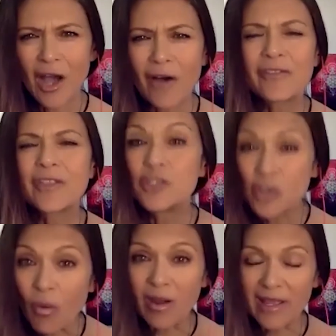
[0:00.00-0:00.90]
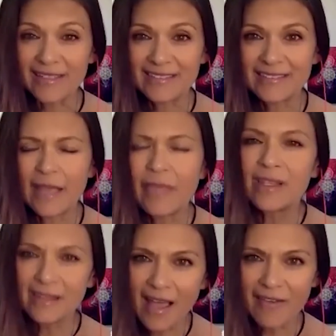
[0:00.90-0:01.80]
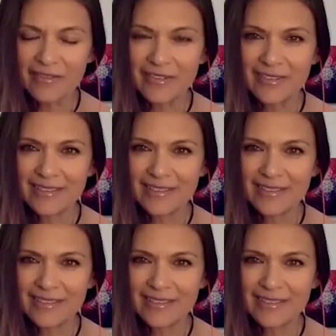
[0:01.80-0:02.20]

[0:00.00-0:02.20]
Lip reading: of the joy and the love